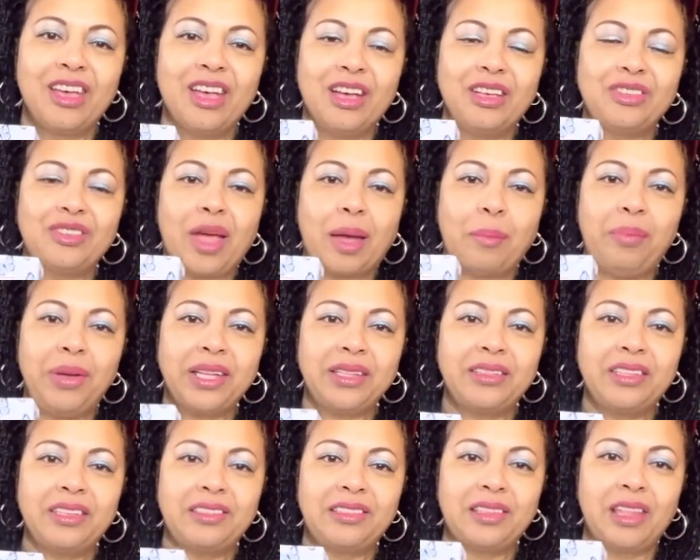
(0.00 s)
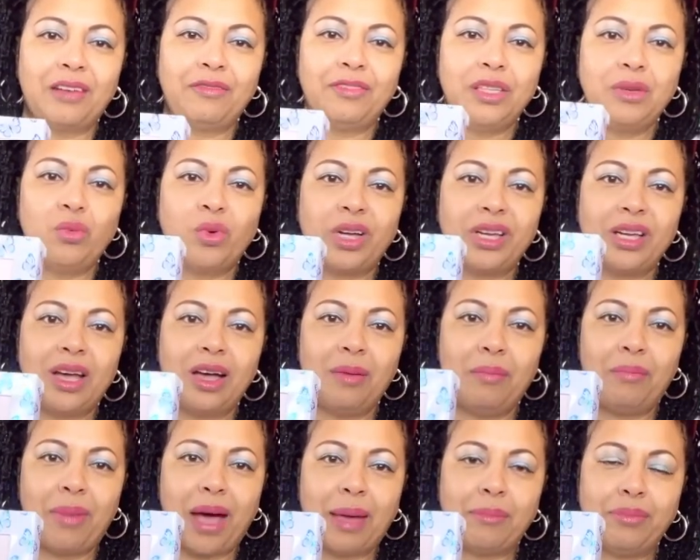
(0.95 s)
So I picked this lovely one
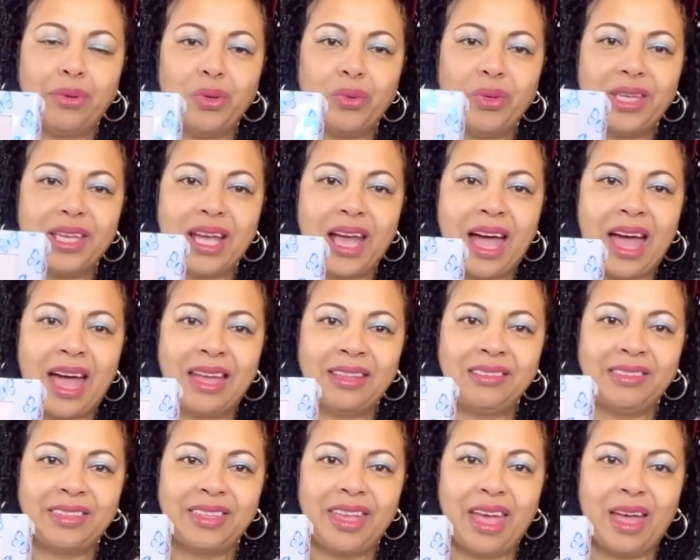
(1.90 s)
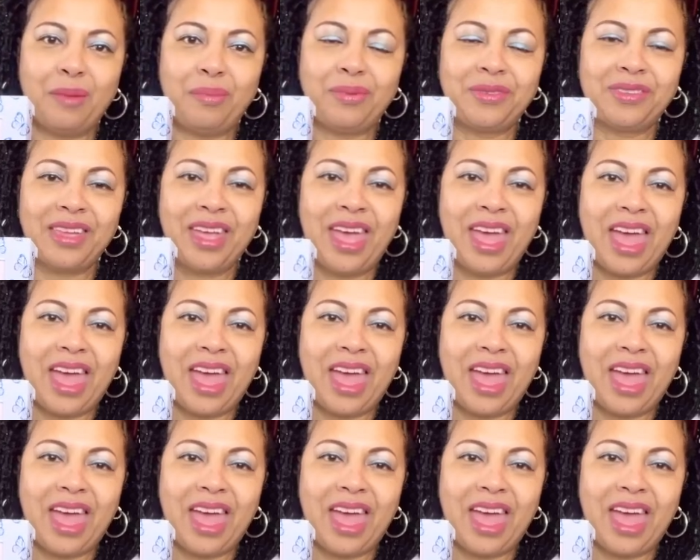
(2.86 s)
up by Beauty Concepts,